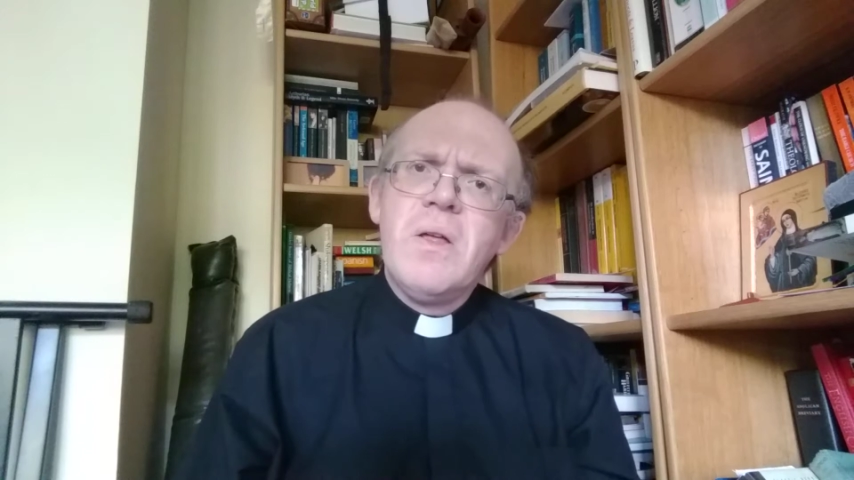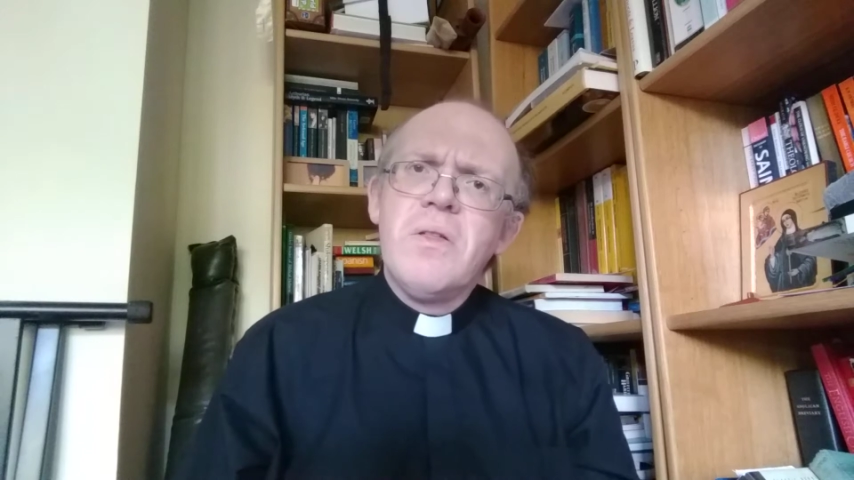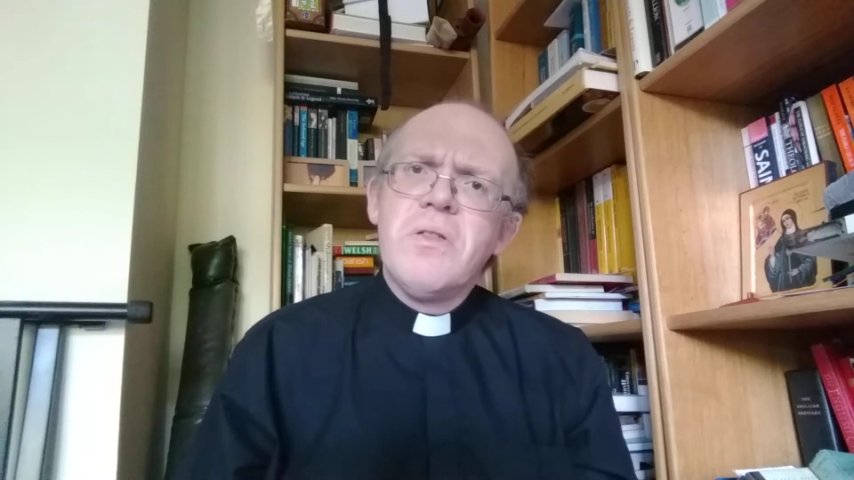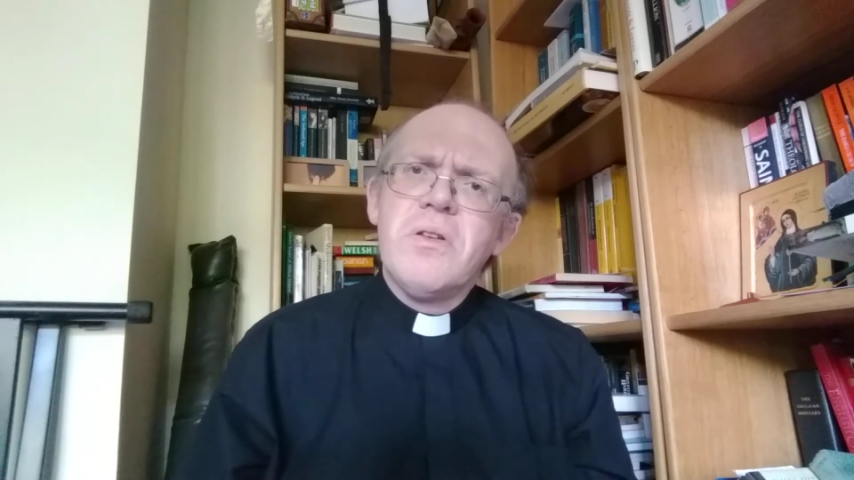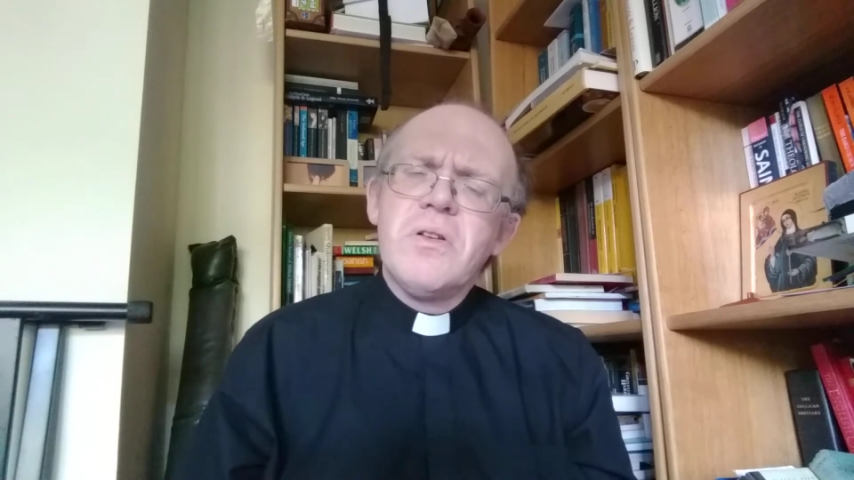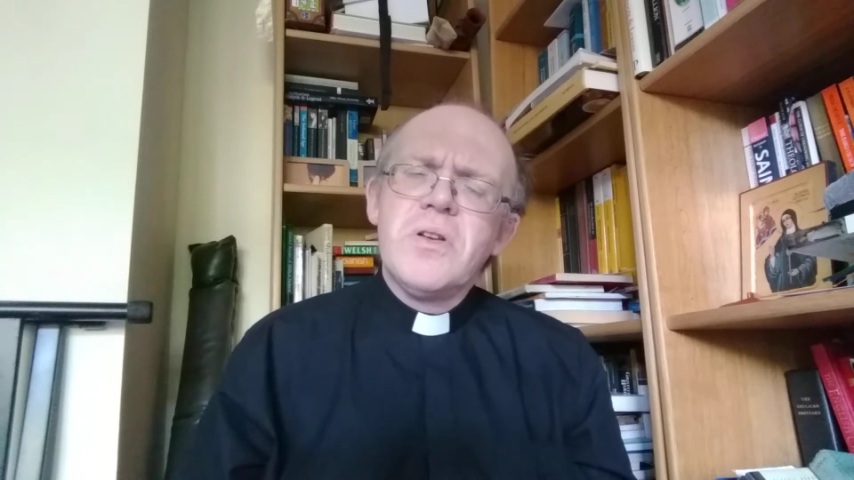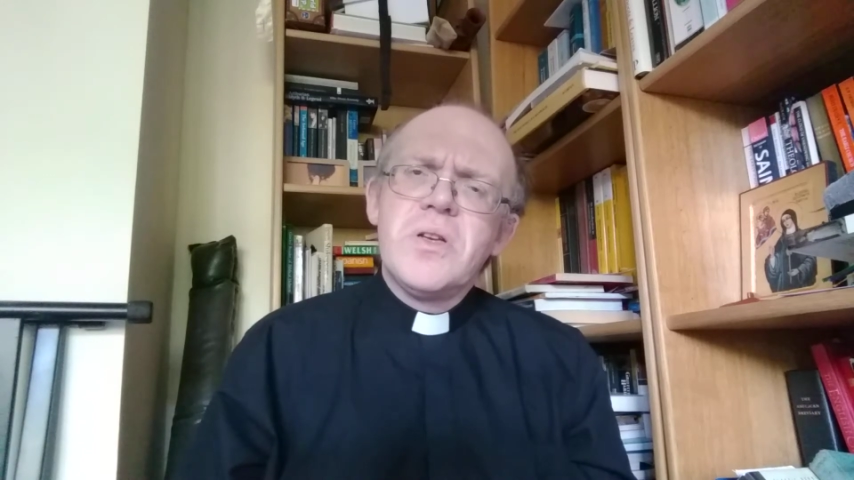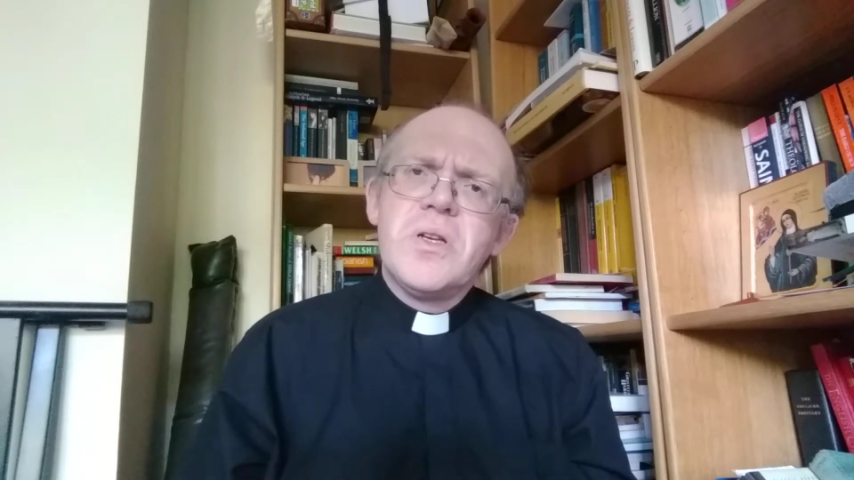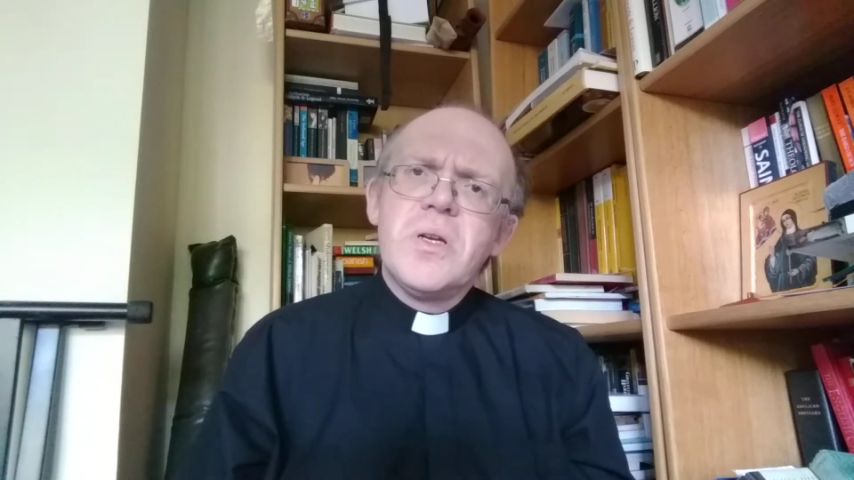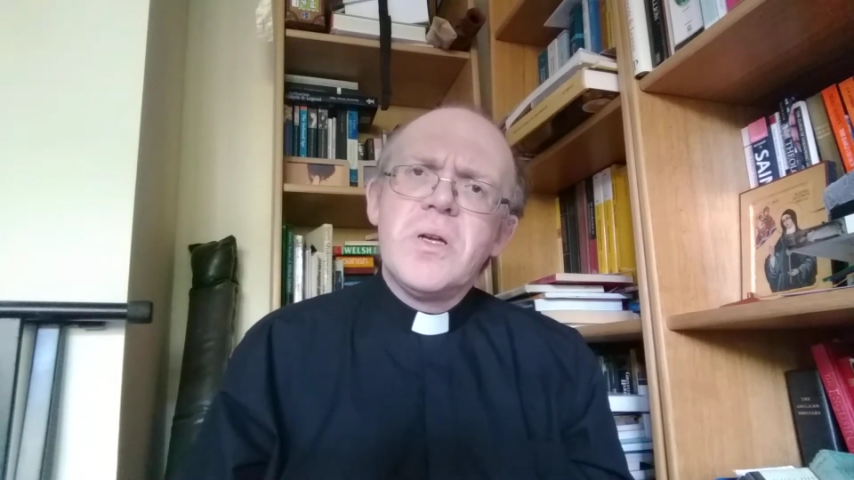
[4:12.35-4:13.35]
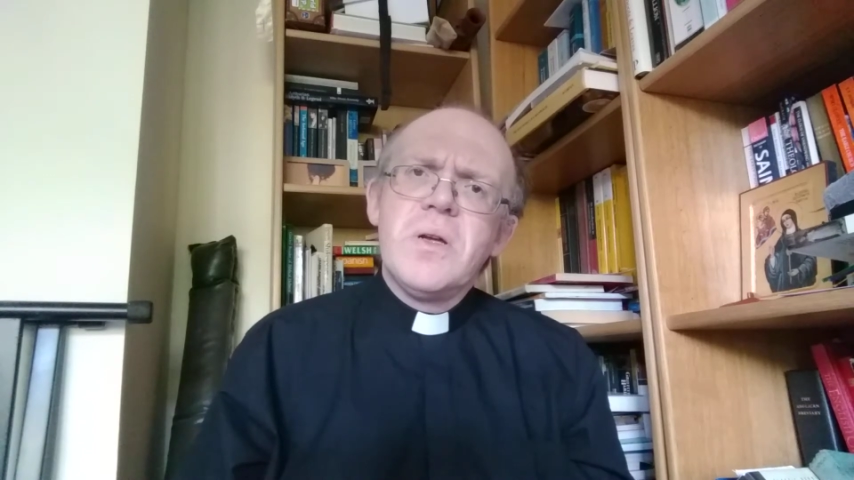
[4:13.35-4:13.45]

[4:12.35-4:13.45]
that